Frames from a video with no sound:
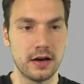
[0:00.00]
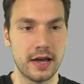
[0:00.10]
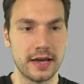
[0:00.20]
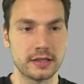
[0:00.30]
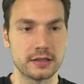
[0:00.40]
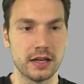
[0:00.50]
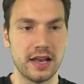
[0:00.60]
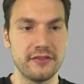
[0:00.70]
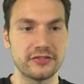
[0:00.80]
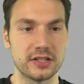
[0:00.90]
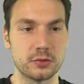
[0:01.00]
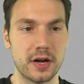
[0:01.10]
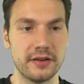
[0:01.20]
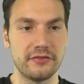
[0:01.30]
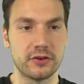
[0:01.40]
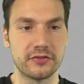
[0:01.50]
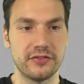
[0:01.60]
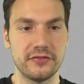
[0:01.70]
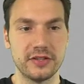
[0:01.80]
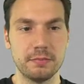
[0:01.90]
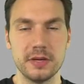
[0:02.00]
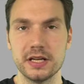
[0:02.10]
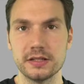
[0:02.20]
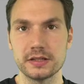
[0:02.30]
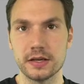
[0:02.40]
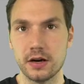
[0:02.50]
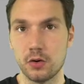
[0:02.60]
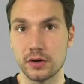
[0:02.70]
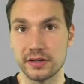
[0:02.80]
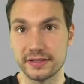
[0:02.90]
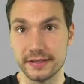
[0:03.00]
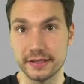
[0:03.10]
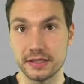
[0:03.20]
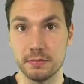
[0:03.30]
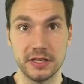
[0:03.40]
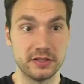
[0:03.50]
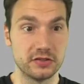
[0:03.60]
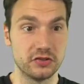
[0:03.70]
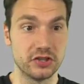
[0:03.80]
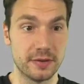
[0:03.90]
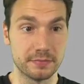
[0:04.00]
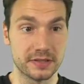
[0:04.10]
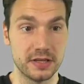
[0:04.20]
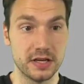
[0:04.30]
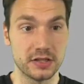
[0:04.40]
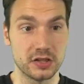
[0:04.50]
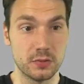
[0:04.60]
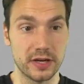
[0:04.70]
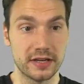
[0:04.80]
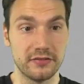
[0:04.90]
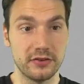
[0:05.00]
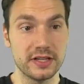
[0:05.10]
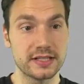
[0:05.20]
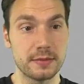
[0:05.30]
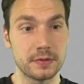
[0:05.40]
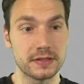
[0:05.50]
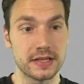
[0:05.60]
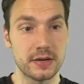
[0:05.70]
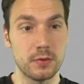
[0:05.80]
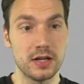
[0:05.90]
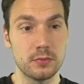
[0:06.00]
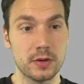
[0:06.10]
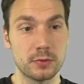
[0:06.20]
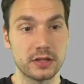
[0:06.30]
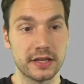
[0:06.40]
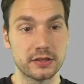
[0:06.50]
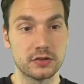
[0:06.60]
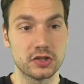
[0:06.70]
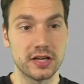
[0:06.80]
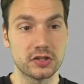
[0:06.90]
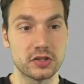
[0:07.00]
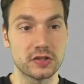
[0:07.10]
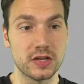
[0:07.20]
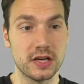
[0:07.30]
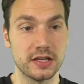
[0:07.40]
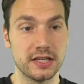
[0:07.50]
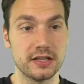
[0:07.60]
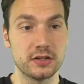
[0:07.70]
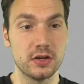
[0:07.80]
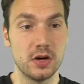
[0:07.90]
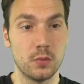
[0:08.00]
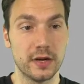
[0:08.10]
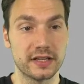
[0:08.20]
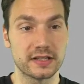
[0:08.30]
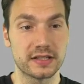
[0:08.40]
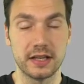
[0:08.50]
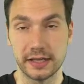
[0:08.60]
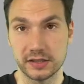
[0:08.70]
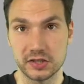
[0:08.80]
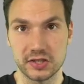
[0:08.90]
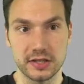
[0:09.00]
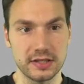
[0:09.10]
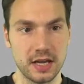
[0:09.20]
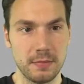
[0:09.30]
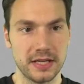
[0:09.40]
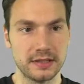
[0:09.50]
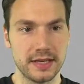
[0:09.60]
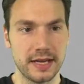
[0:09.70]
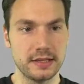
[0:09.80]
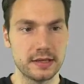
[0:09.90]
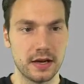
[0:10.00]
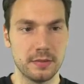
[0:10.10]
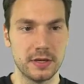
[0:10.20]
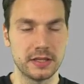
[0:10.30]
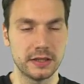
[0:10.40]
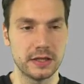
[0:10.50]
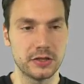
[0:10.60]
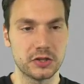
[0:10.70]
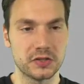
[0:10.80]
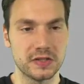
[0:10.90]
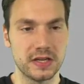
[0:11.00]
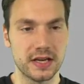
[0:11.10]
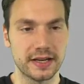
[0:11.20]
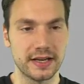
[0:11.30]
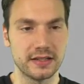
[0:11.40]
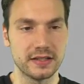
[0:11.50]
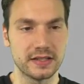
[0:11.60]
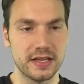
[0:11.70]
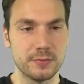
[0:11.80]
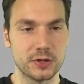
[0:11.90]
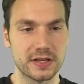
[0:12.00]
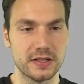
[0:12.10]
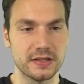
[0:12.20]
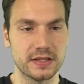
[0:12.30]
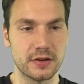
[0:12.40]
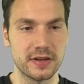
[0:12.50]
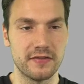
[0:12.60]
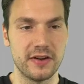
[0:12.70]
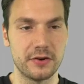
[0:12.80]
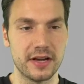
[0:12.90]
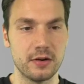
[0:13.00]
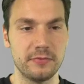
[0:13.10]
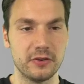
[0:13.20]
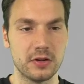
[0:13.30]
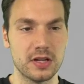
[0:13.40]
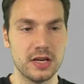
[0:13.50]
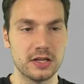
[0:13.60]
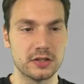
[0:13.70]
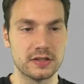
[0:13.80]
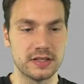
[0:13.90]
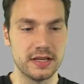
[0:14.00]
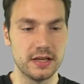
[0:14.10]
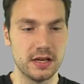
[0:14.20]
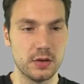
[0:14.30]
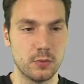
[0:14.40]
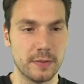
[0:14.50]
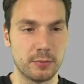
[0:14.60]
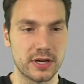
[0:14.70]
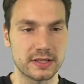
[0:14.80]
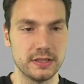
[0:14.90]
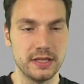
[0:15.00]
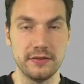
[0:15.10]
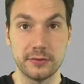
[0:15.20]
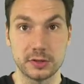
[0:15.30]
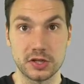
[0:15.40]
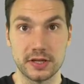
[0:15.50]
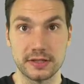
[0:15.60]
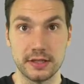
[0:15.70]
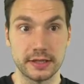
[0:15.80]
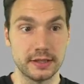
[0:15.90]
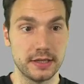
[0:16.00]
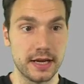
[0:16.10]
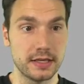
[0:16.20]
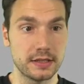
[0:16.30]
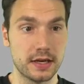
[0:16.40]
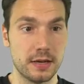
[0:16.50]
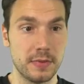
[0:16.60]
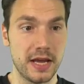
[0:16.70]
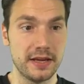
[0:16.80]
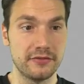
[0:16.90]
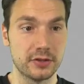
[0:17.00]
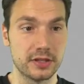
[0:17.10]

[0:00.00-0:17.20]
and left and right for 15 minutes or 60-minute jumps. So we can, for example, say, well, we would like to change this here. We can select the start time and the end time. And here you see again these keyboard hints. Now they're very helpful to see. We press D for selecting the end time, A for